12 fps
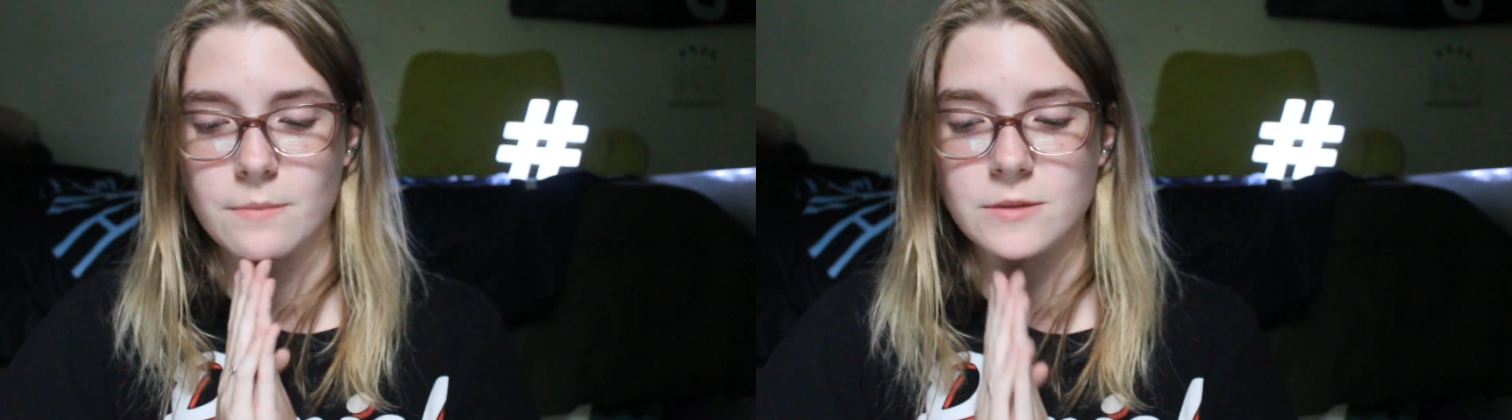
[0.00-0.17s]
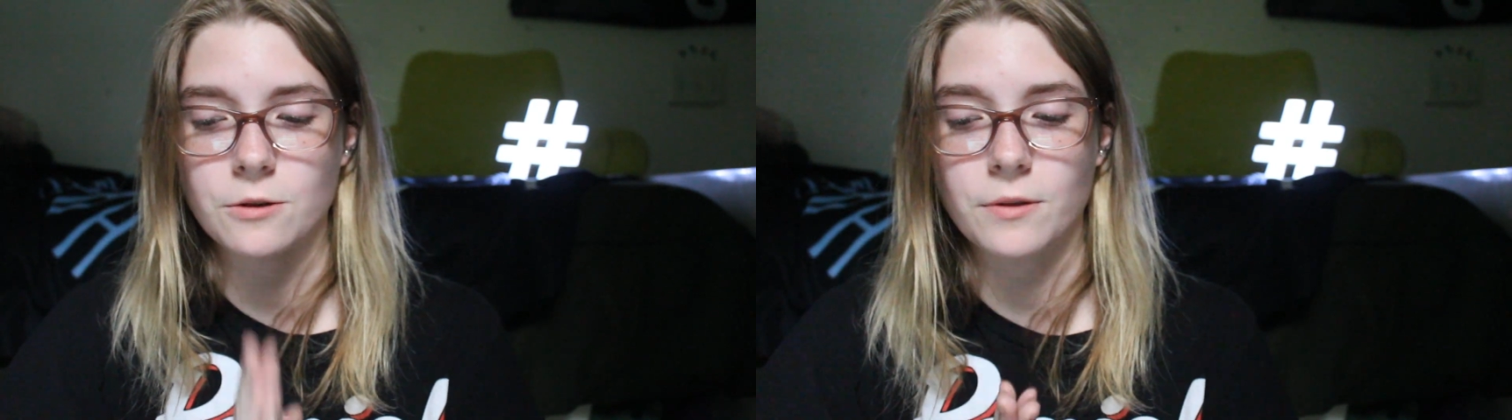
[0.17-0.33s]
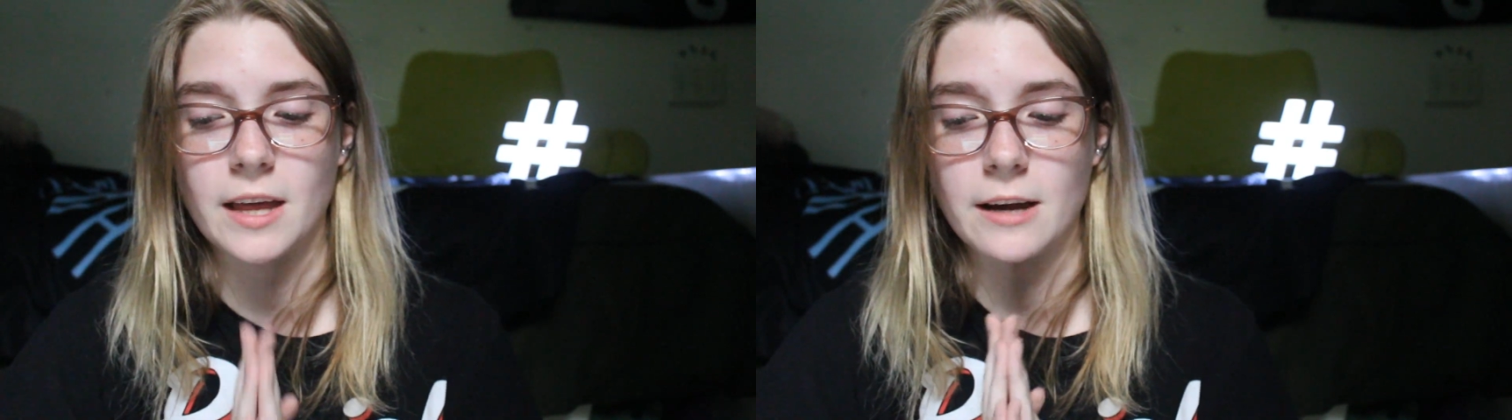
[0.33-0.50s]
I'm
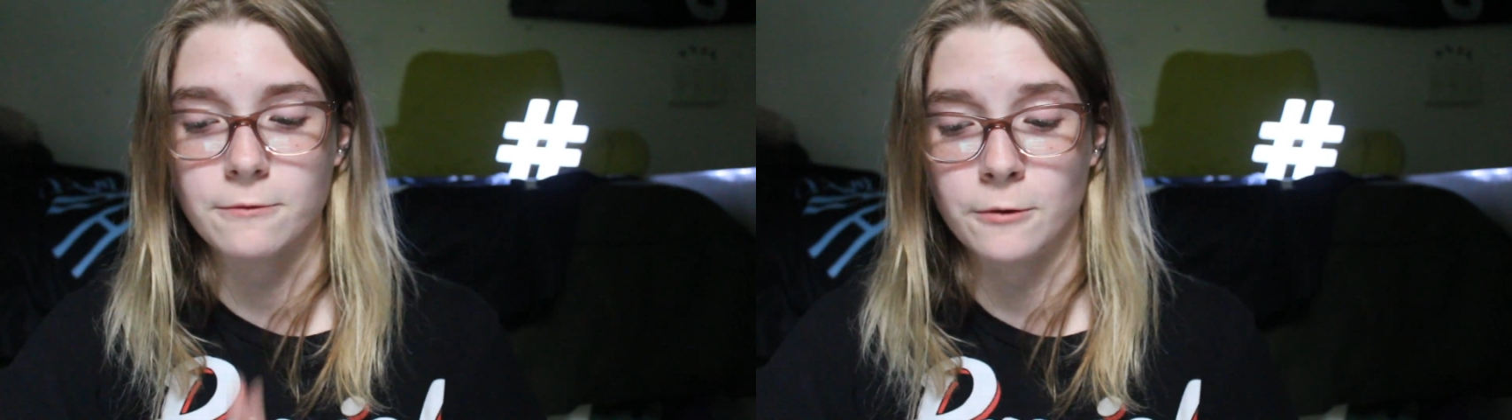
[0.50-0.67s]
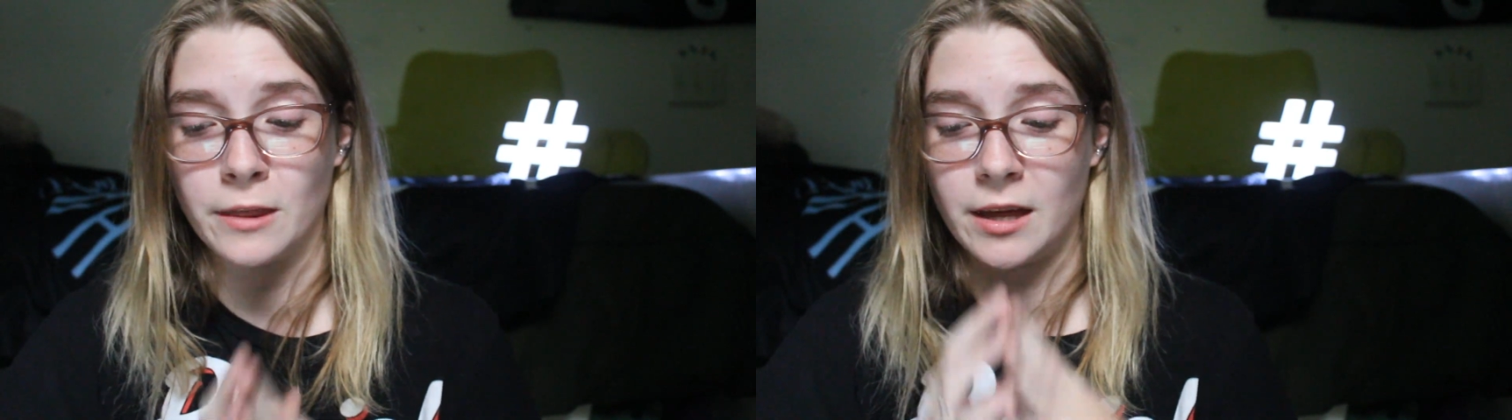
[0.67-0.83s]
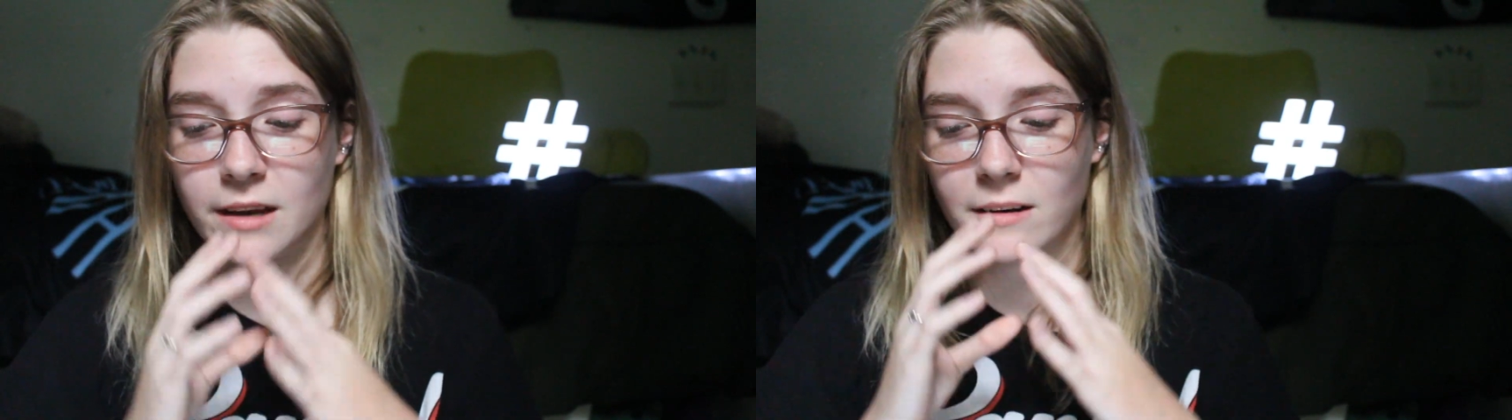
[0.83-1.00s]
so
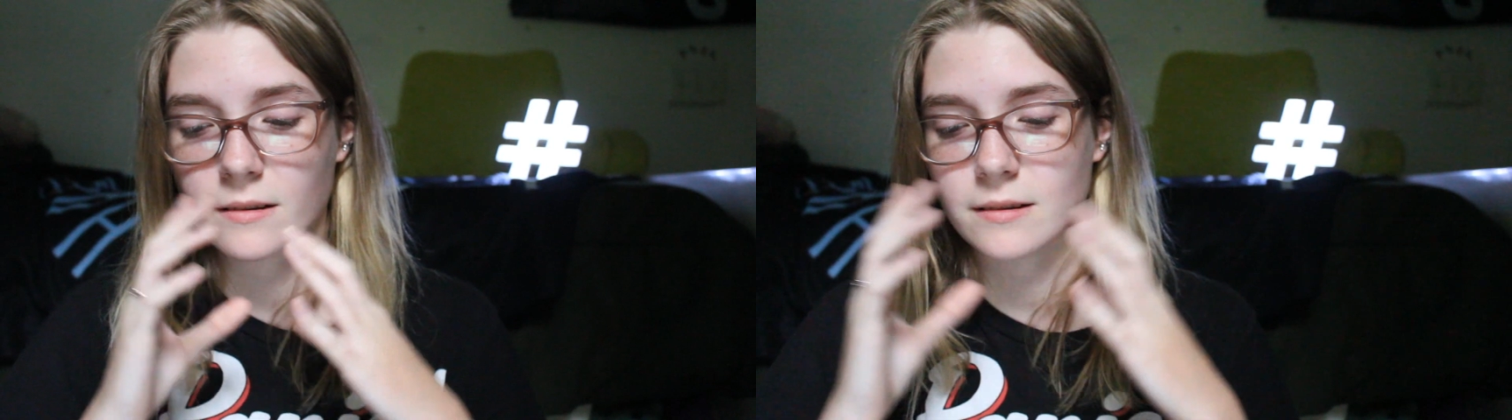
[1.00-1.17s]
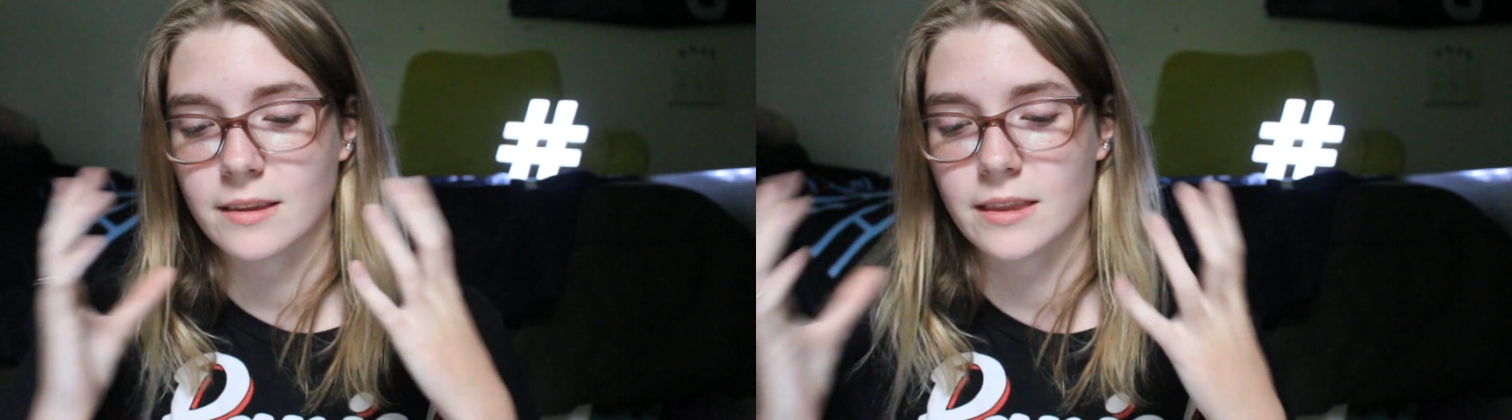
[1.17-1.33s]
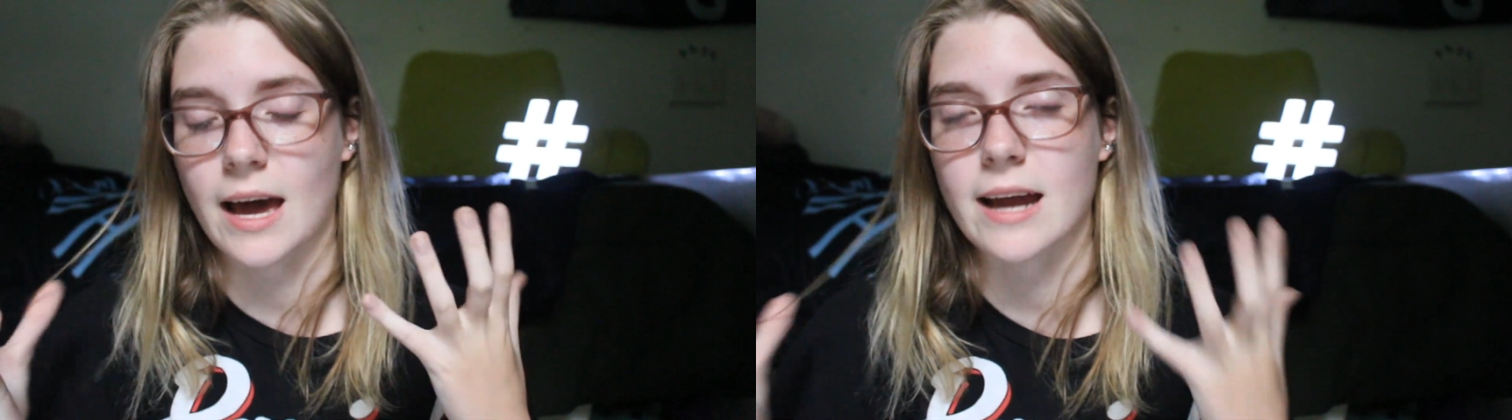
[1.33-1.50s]
thankful that
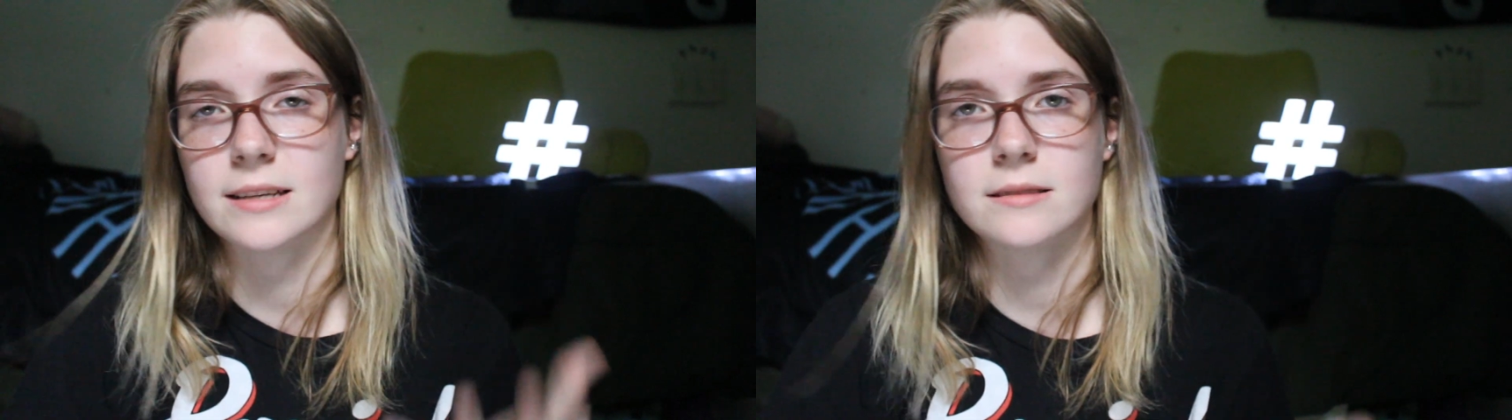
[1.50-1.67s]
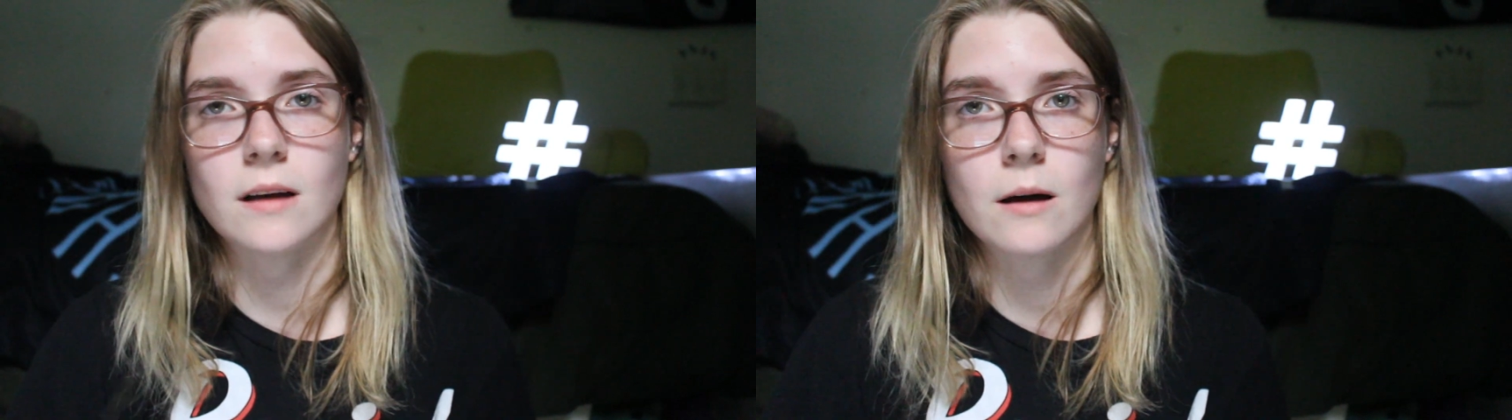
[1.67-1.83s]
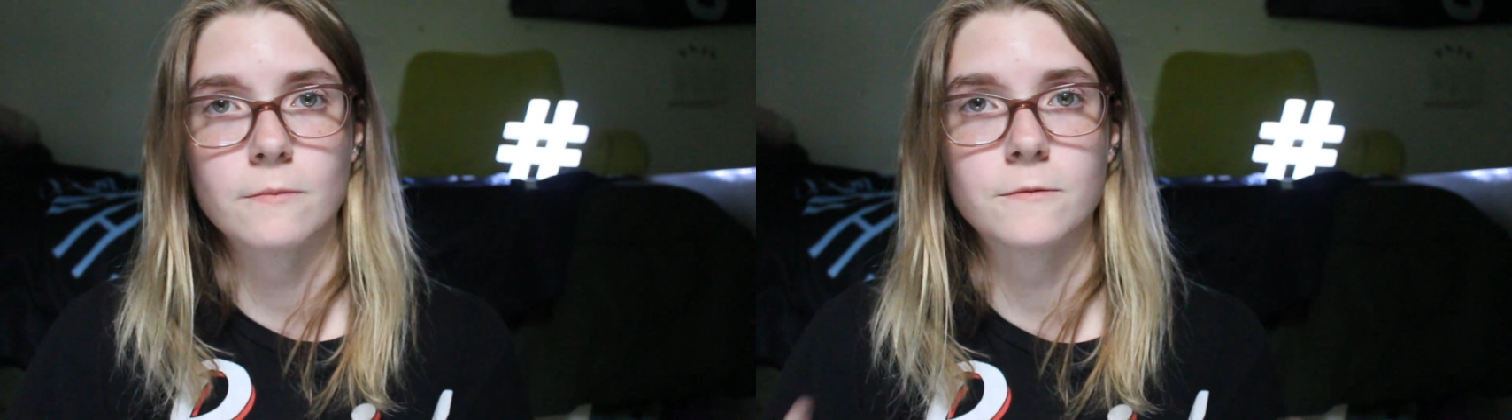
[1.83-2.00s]
that has
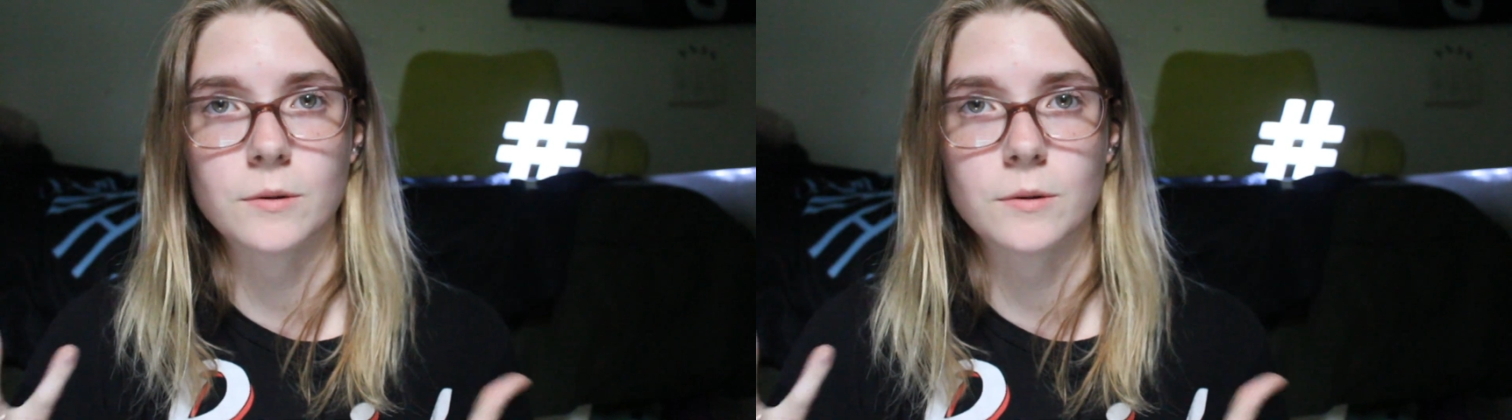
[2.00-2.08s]
come